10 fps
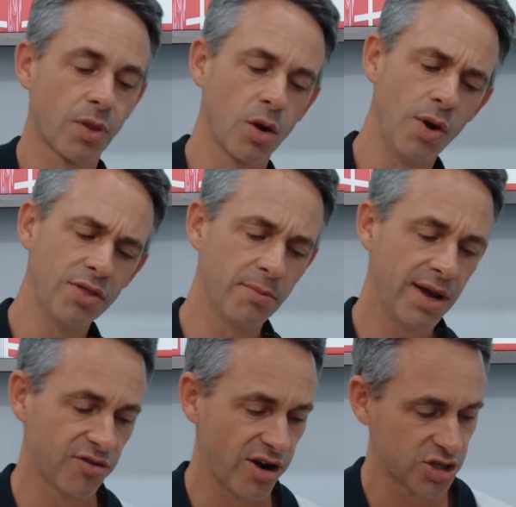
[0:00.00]
When the
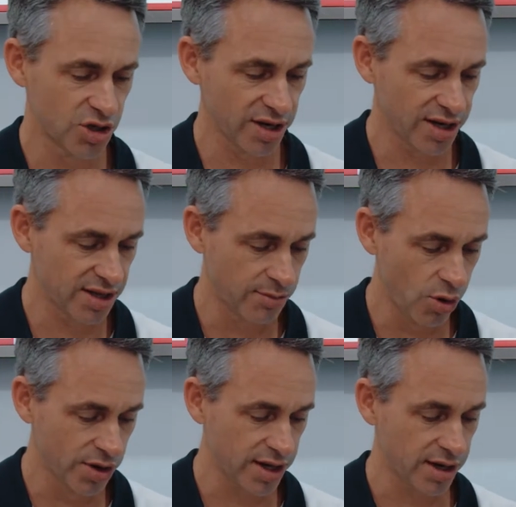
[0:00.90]
men arose early in the
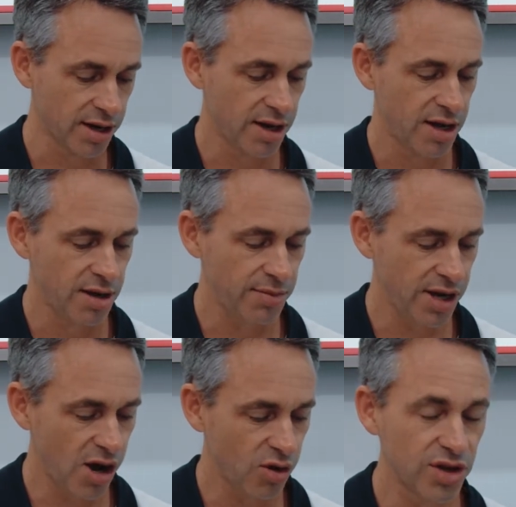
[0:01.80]
morning,
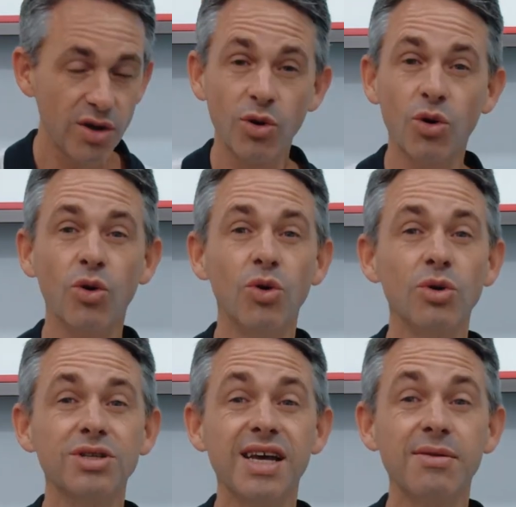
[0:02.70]
behold, there were
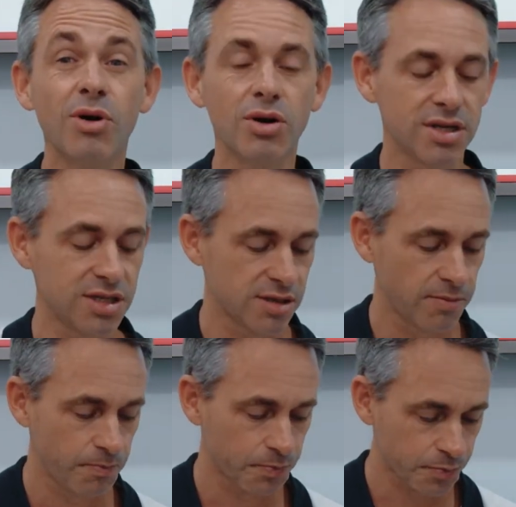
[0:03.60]
all dead bodies.
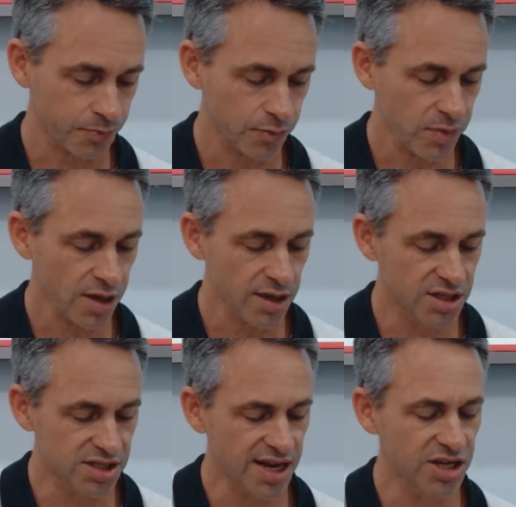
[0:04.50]

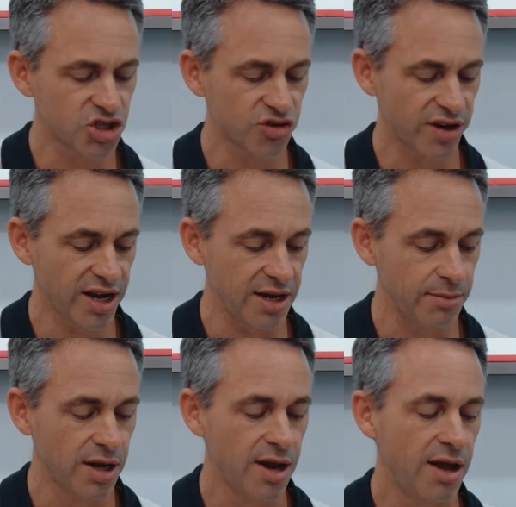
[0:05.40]
Sennacherib,
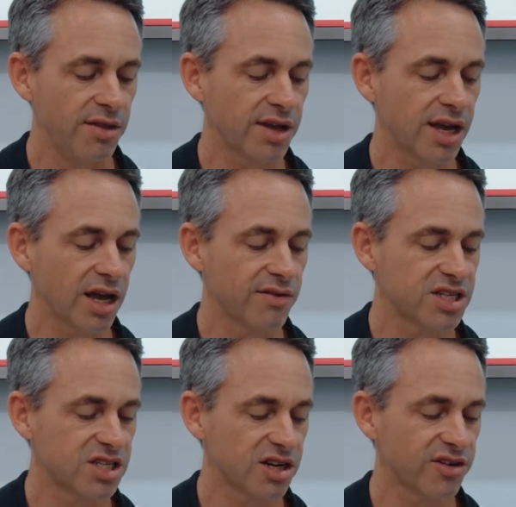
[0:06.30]
the king of
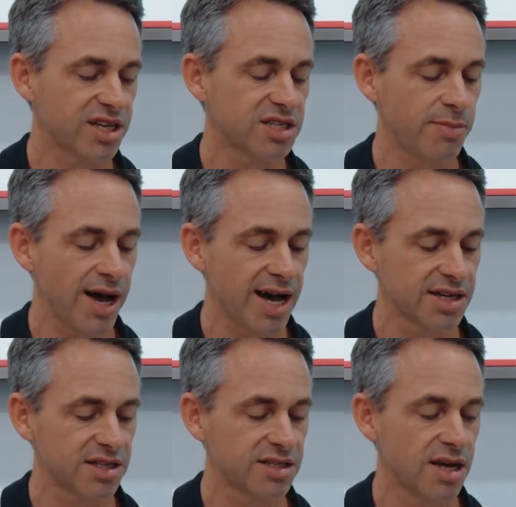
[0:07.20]
Assyria,
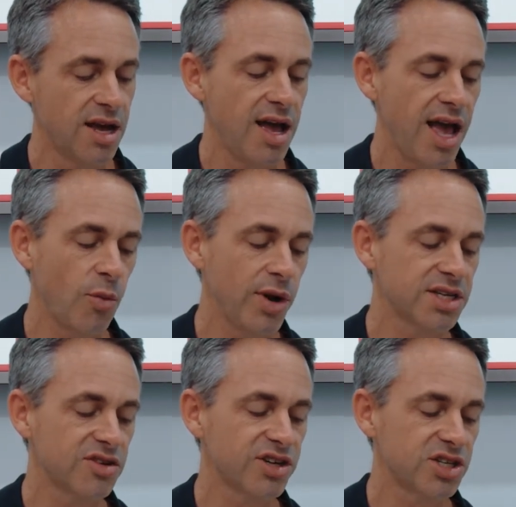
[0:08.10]
departed and went
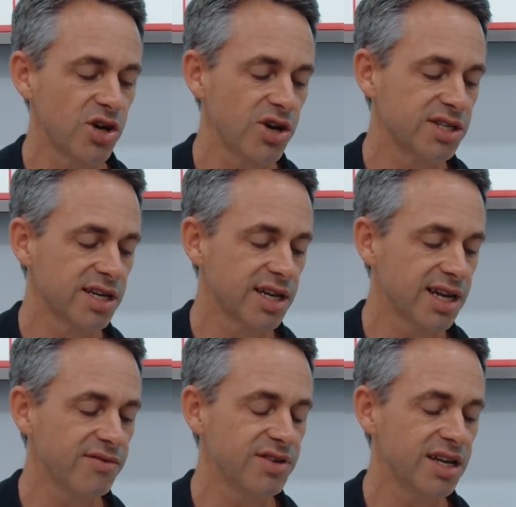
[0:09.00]
and returned and
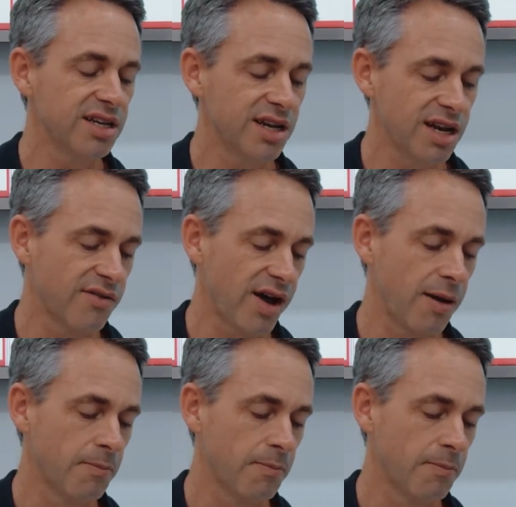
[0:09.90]
lived in Nineveh.